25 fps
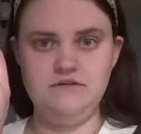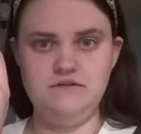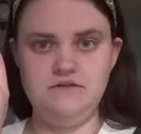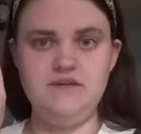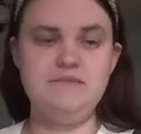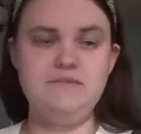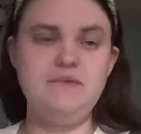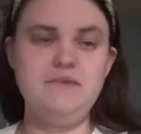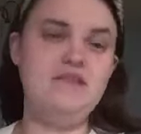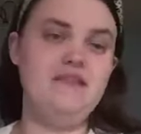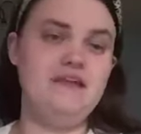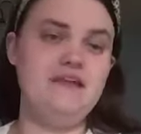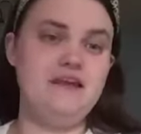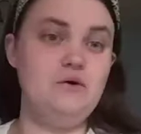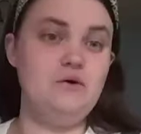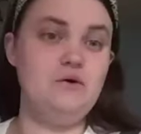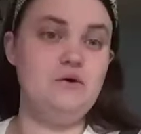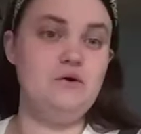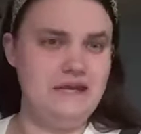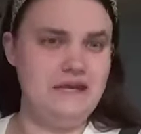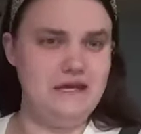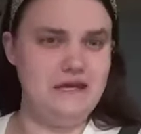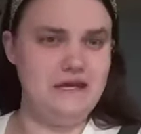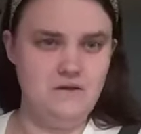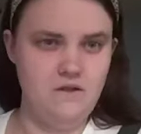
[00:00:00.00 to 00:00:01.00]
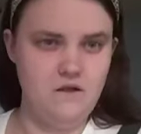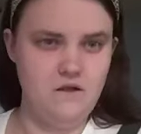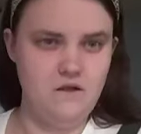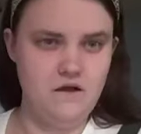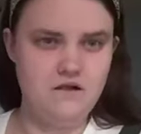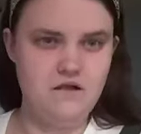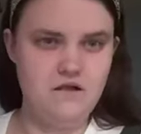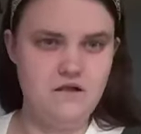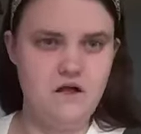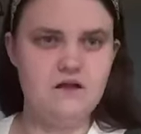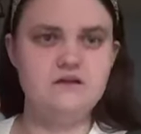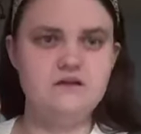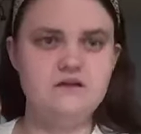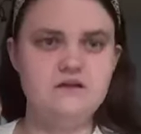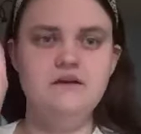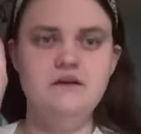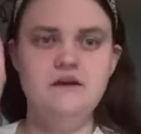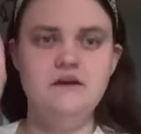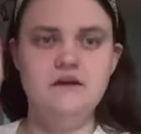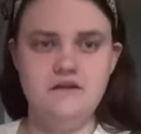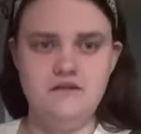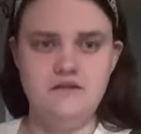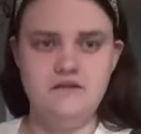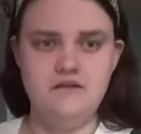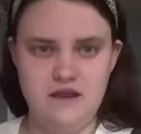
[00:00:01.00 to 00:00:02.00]
If you think about like an old analog clock,
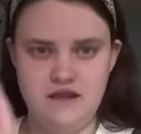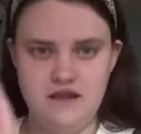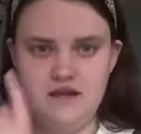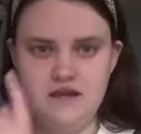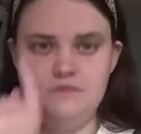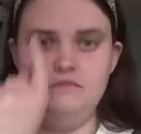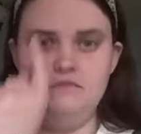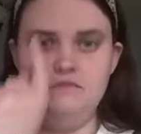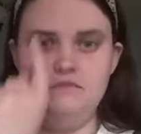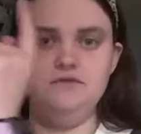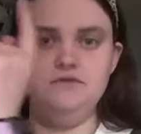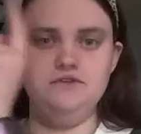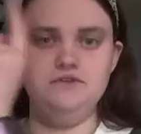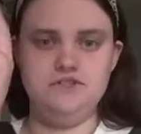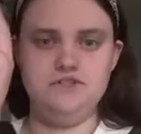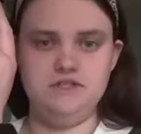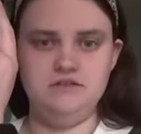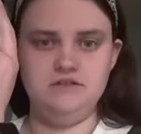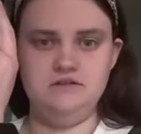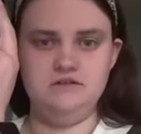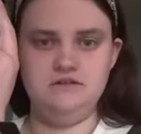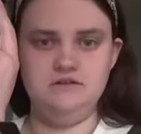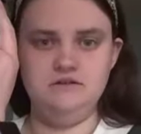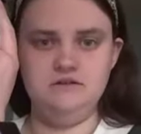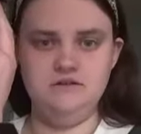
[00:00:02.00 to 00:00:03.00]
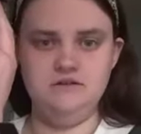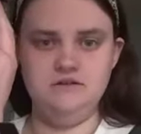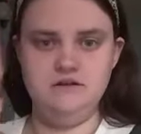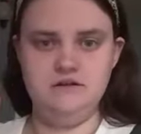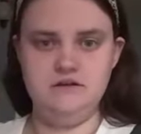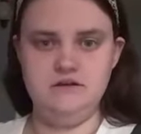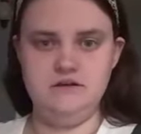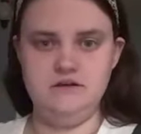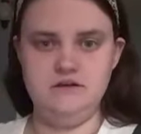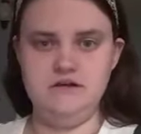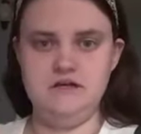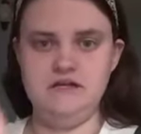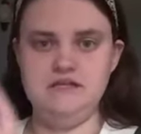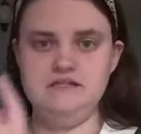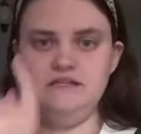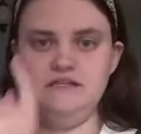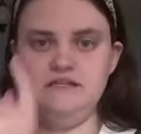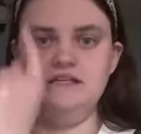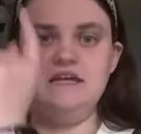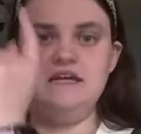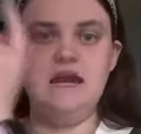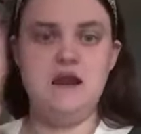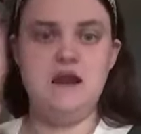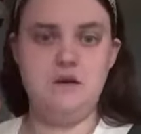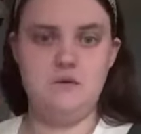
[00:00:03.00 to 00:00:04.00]
that kind of motion is
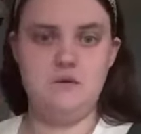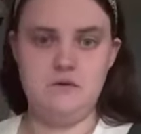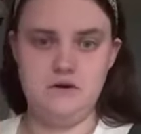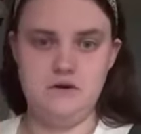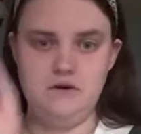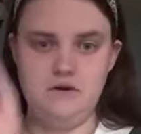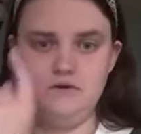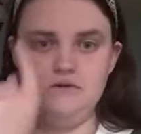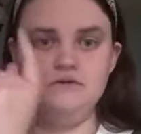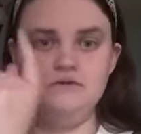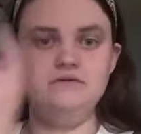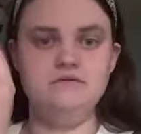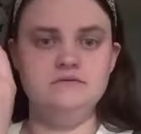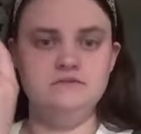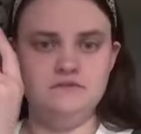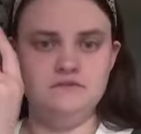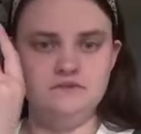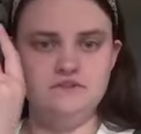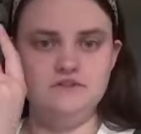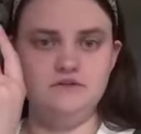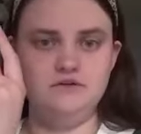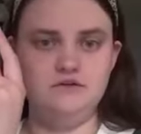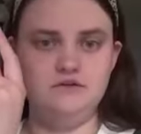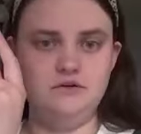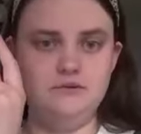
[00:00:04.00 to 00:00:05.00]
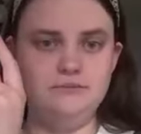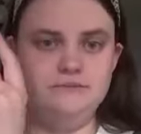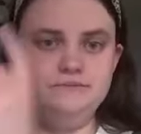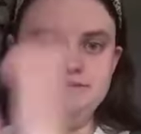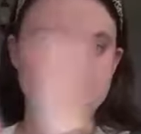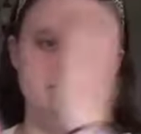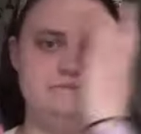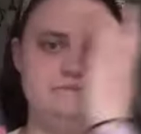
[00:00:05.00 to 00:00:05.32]
that hour circle.